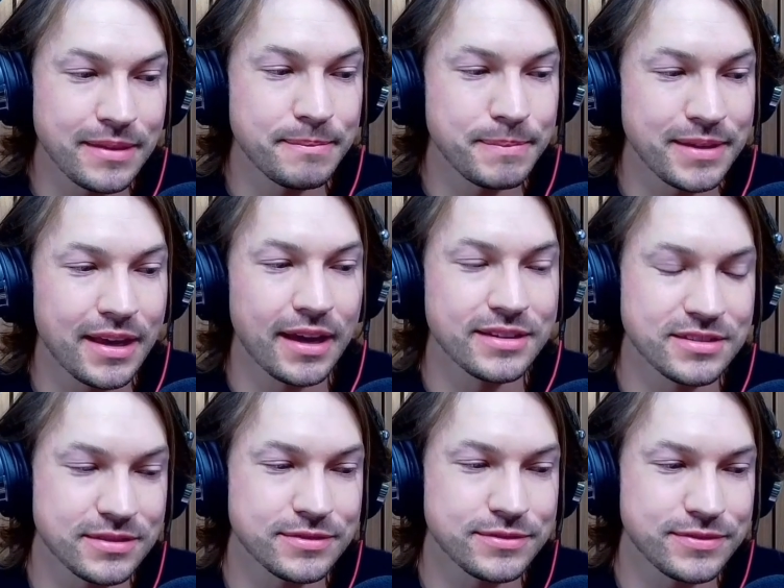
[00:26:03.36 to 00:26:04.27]
because
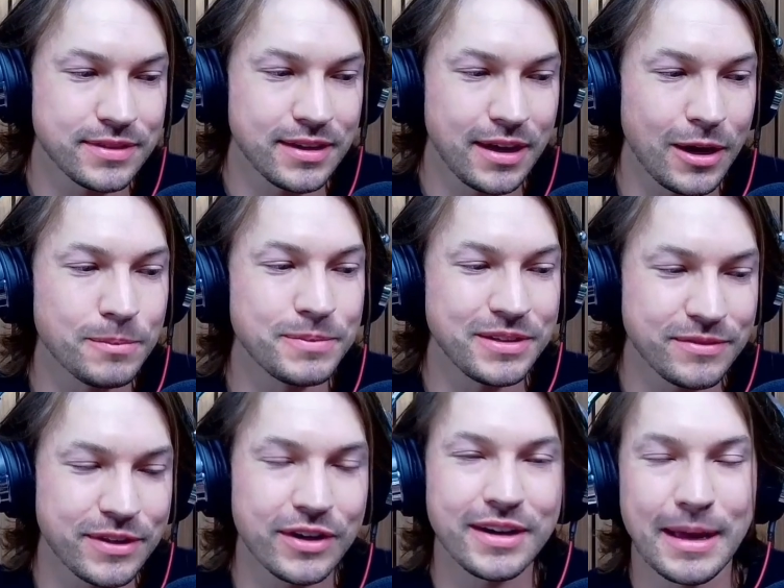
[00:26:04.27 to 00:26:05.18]
of, I'll be
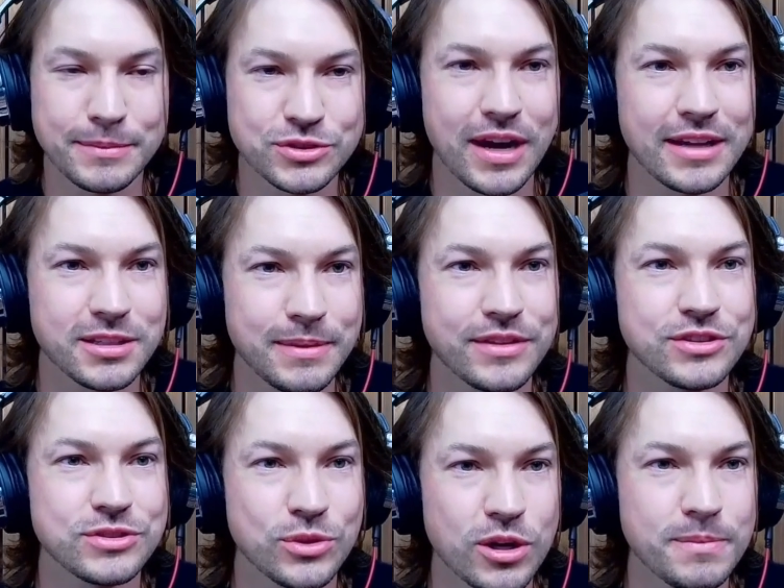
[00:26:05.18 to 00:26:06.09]
very abstract about the
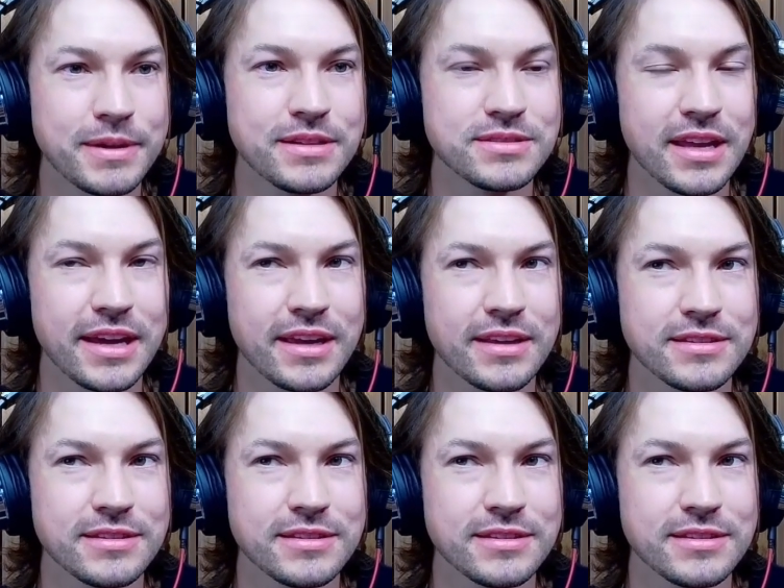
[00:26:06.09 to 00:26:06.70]
story, but it's like,